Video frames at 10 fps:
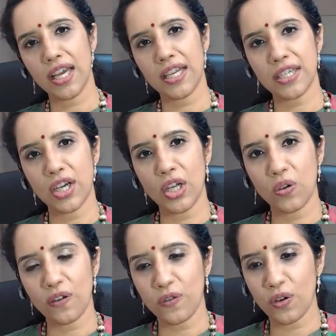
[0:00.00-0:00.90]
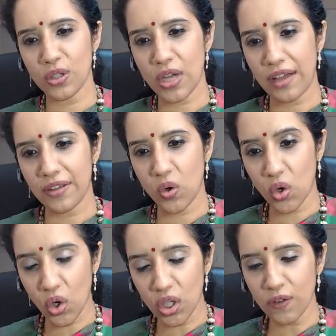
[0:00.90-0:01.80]
and looking forward to having
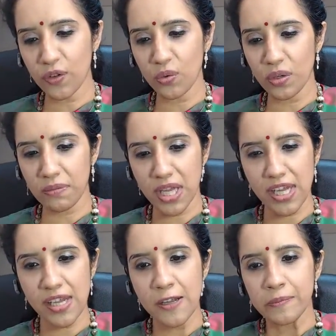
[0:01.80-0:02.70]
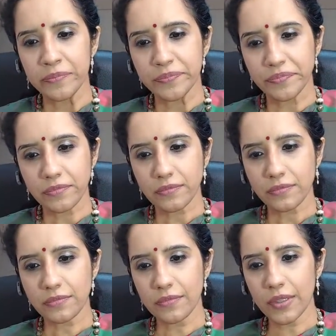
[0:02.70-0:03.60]
all of you with me.
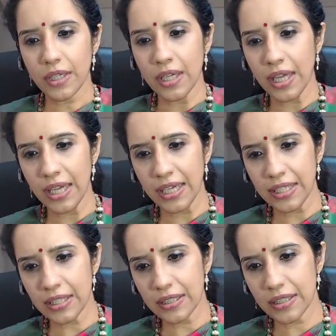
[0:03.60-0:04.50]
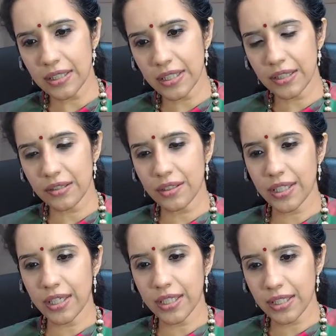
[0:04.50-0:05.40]
And
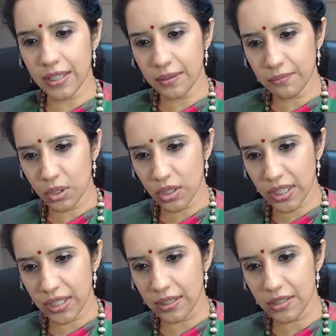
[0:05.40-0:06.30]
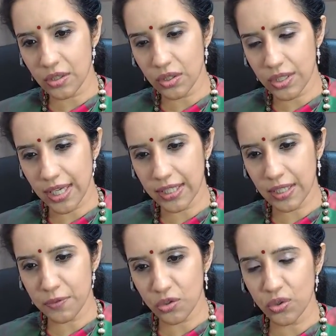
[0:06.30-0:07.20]
Indrayani Bokil is going to sign
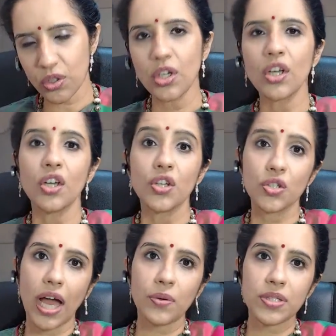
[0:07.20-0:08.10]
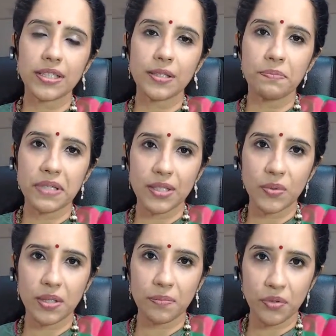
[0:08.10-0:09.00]
up soon. So I was a little busy
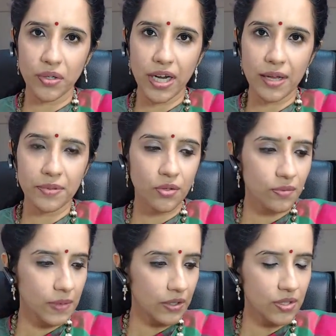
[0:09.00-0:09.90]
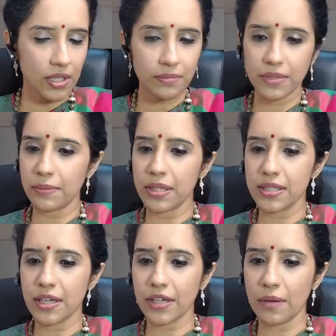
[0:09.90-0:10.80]
with the program, so I know some
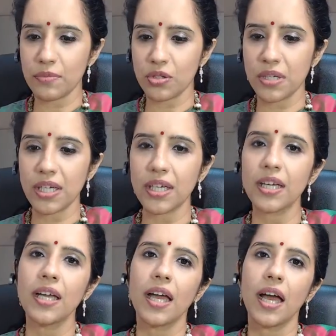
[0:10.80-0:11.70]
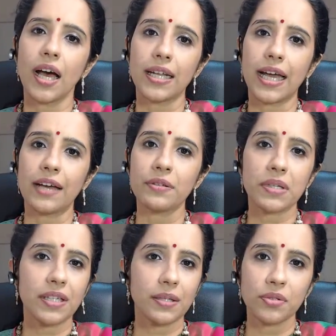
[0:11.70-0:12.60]
emails have come to me, and I haven't
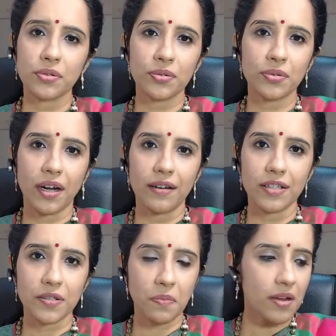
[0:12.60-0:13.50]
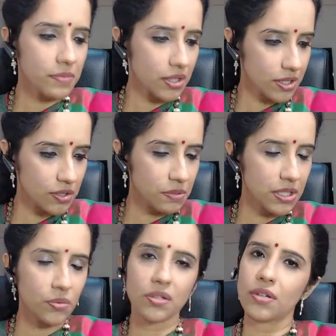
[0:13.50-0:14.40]
been able to respond because I was
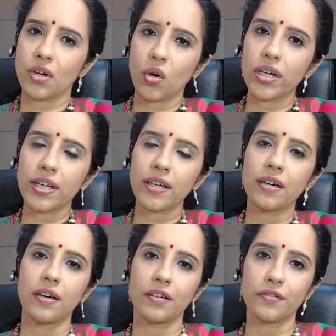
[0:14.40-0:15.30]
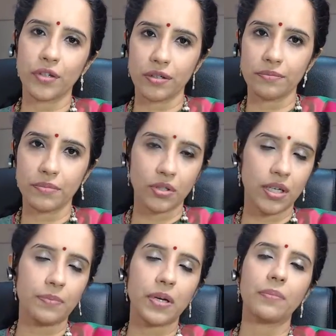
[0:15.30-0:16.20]
busy with the recording for
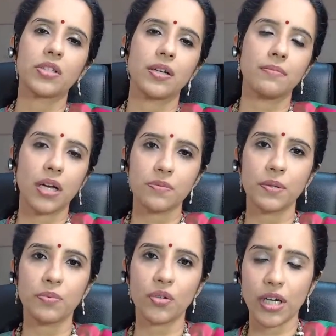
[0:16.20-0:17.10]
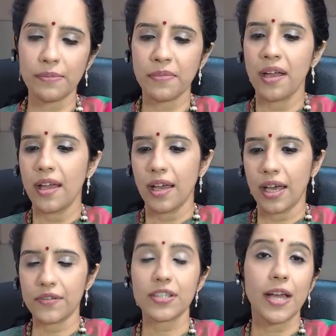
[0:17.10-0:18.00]
an upcoming Janmashtami program.
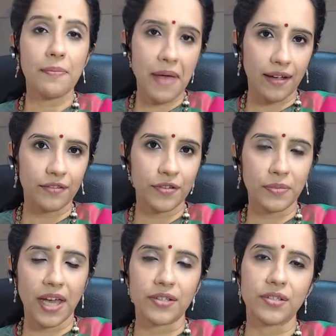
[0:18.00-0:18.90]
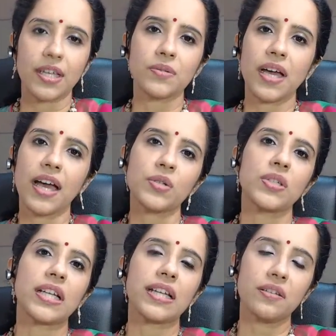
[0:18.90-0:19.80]
I've just come back from that, so that's why I had to
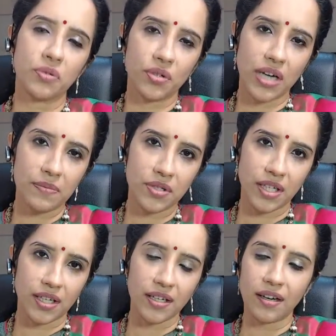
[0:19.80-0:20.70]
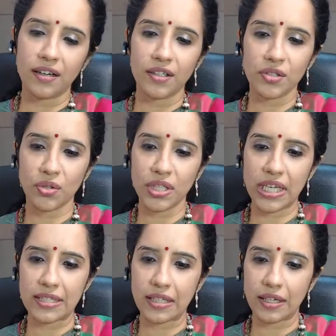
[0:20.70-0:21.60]
delay the program today. So
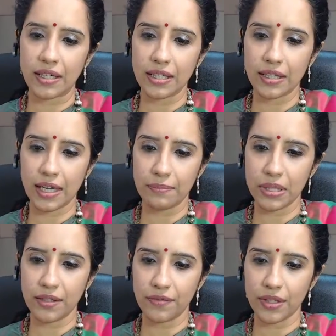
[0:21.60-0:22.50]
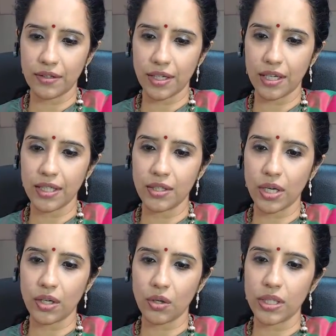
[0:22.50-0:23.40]
yes, I believe Indrayani, you
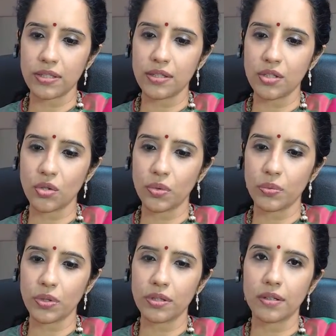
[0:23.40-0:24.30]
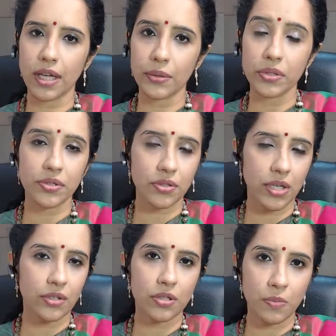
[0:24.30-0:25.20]
had a question, so I will
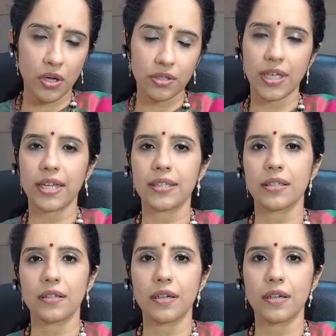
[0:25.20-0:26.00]
try to respond to that.